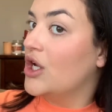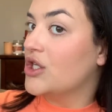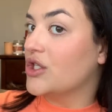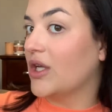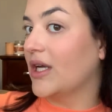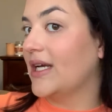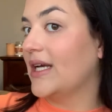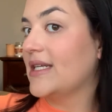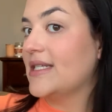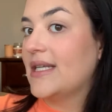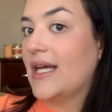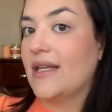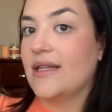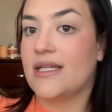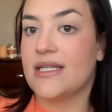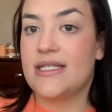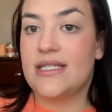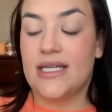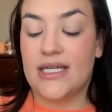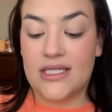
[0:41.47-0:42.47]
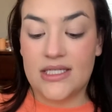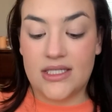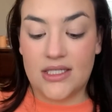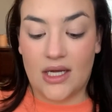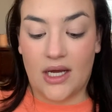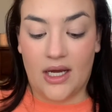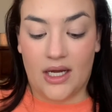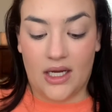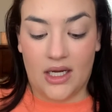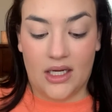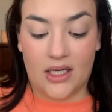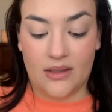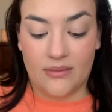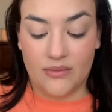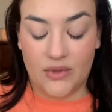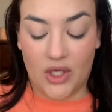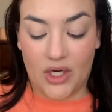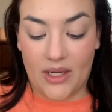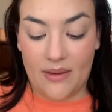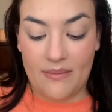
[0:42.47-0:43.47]
like I said, this is
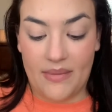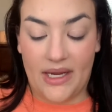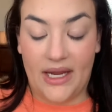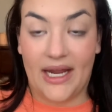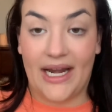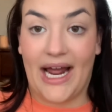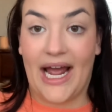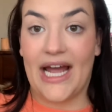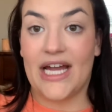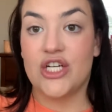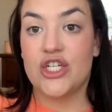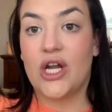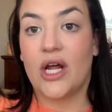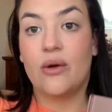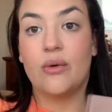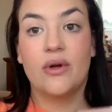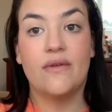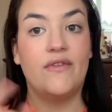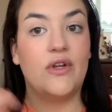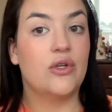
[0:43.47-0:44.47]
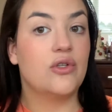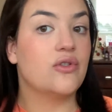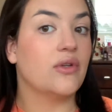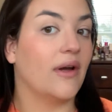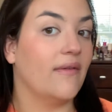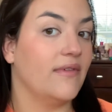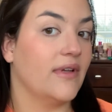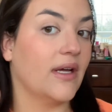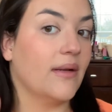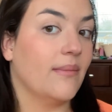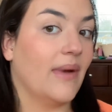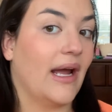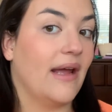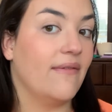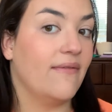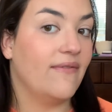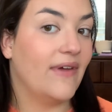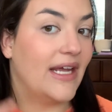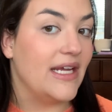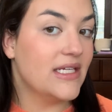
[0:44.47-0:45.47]
gonna be an eyeshadow review. So I've done my
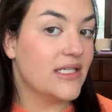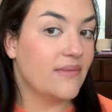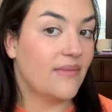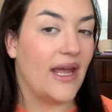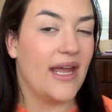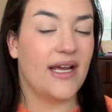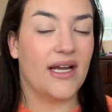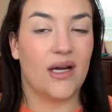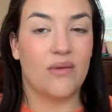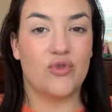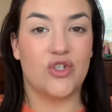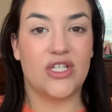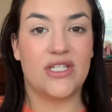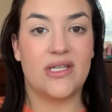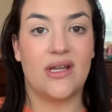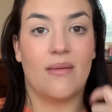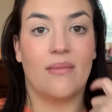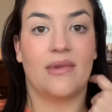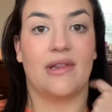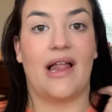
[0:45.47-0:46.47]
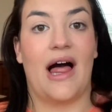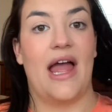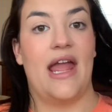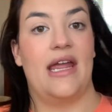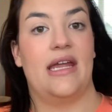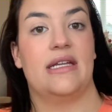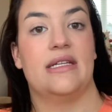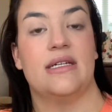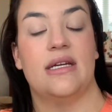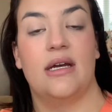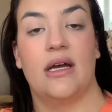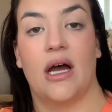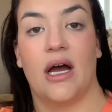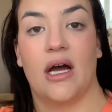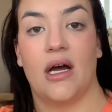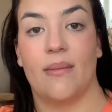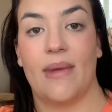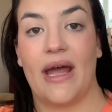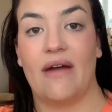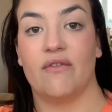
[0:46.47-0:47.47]
face makeup, just some light
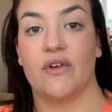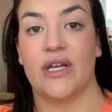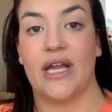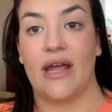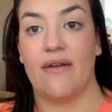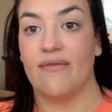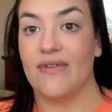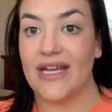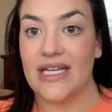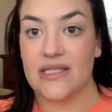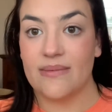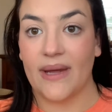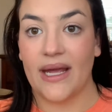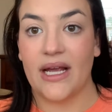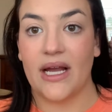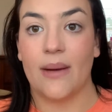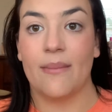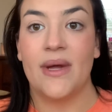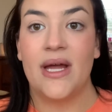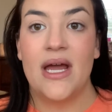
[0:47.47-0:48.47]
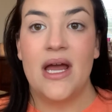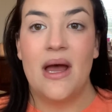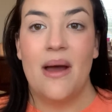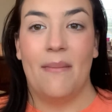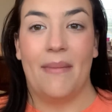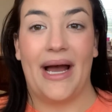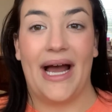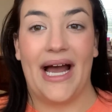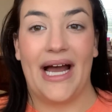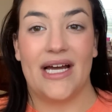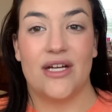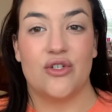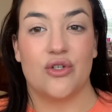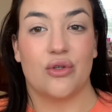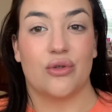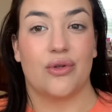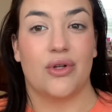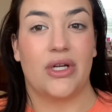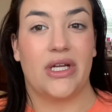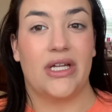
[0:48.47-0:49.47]
everyday face makeup. My eyes are
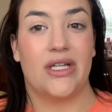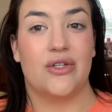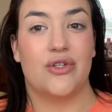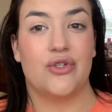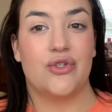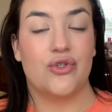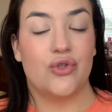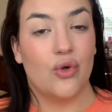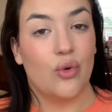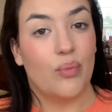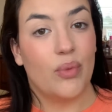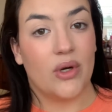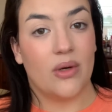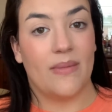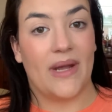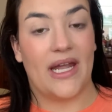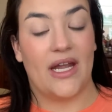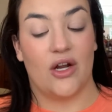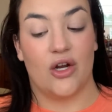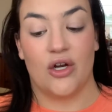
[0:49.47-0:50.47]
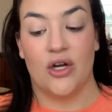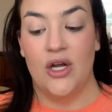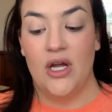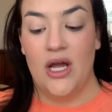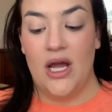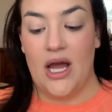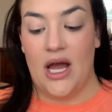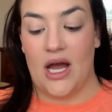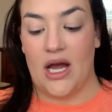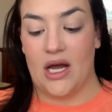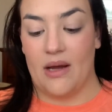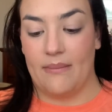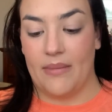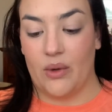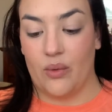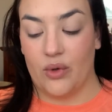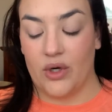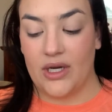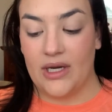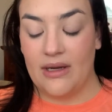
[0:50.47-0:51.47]
looking super bare, but
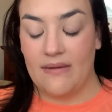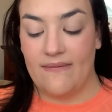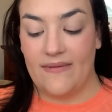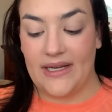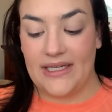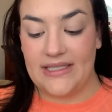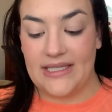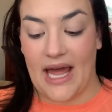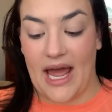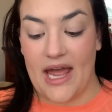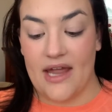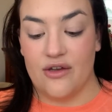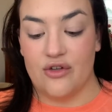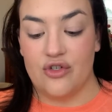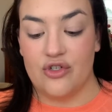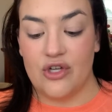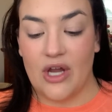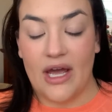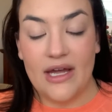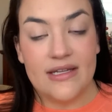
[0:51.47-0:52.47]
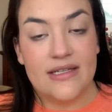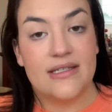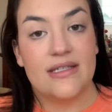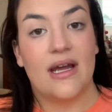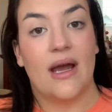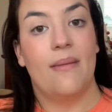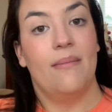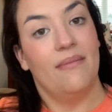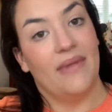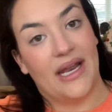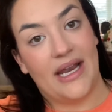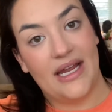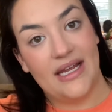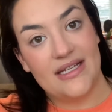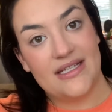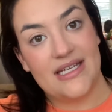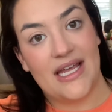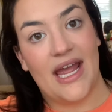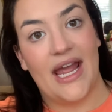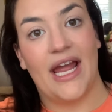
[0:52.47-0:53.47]
we're gonna fix that in just a
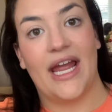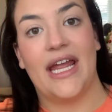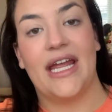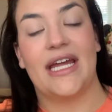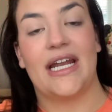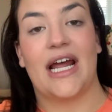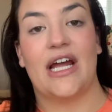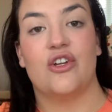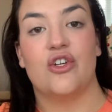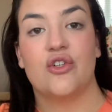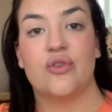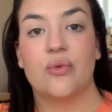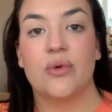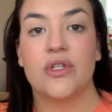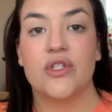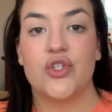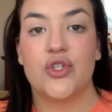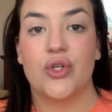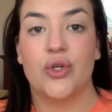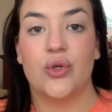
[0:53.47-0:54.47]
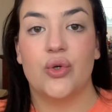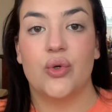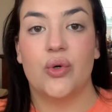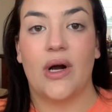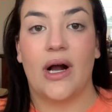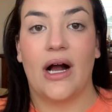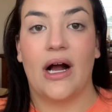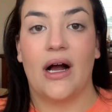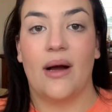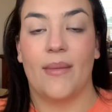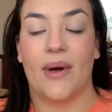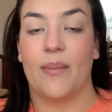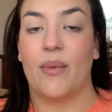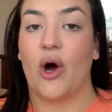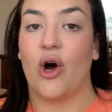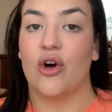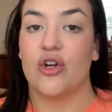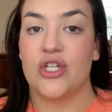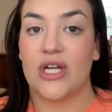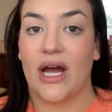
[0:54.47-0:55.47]
minute. And I just want to
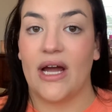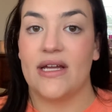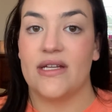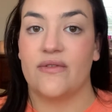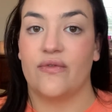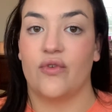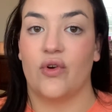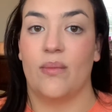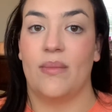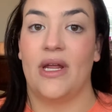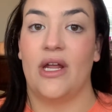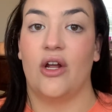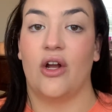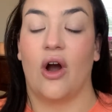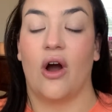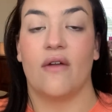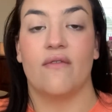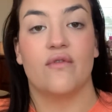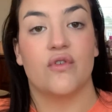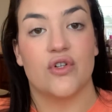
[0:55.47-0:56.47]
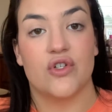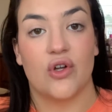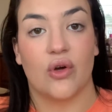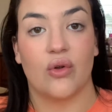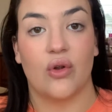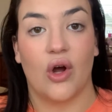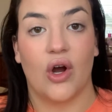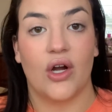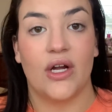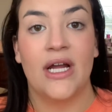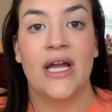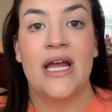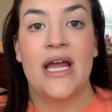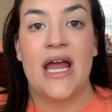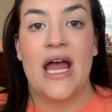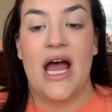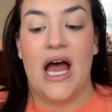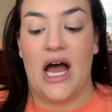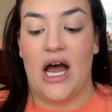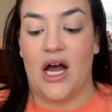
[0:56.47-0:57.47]
apologize for being gone for so long.
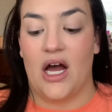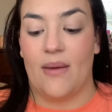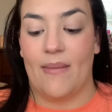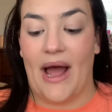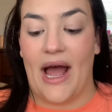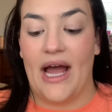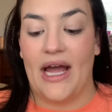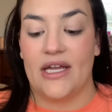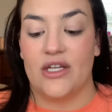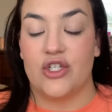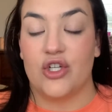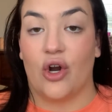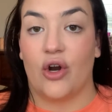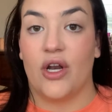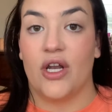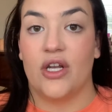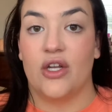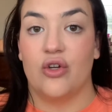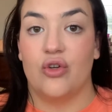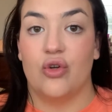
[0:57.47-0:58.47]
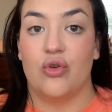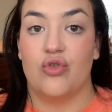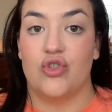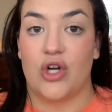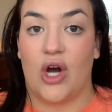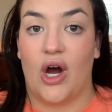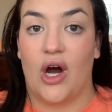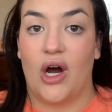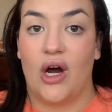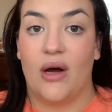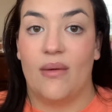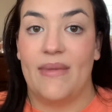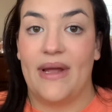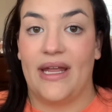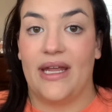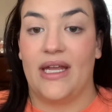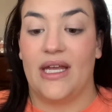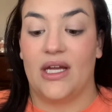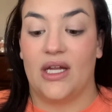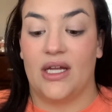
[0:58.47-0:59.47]
I started a new job,
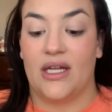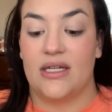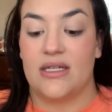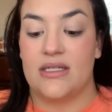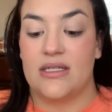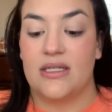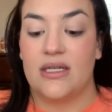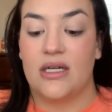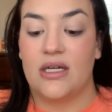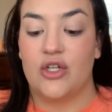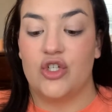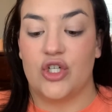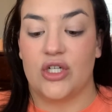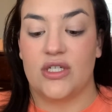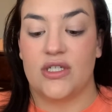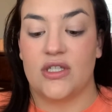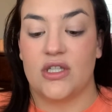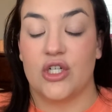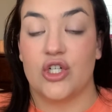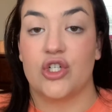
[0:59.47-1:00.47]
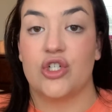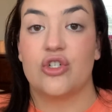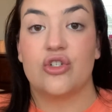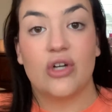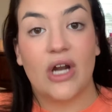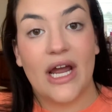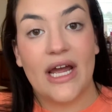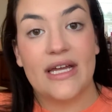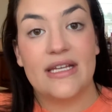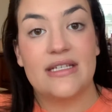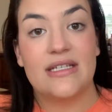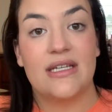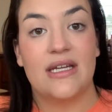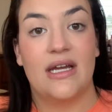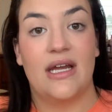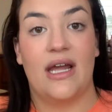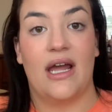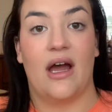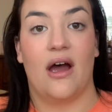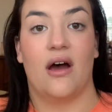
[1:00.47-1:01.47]
and just the stress
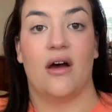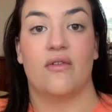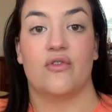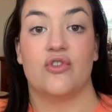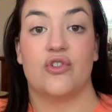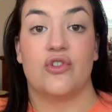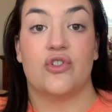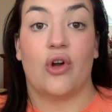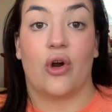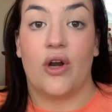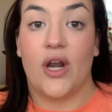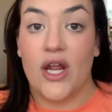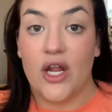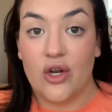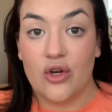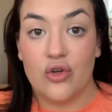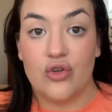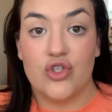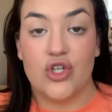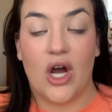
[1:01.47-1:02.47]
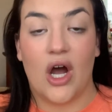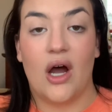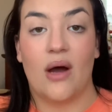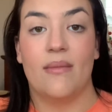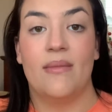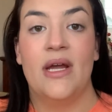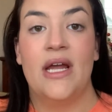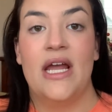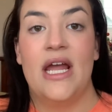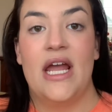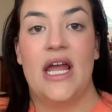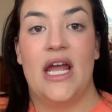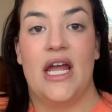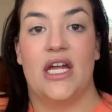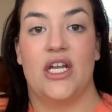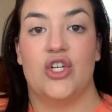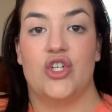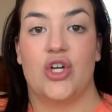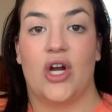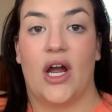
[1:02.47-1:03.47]
of starting a new job
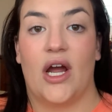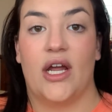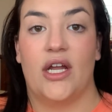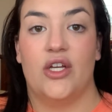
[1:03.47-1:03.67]
and trying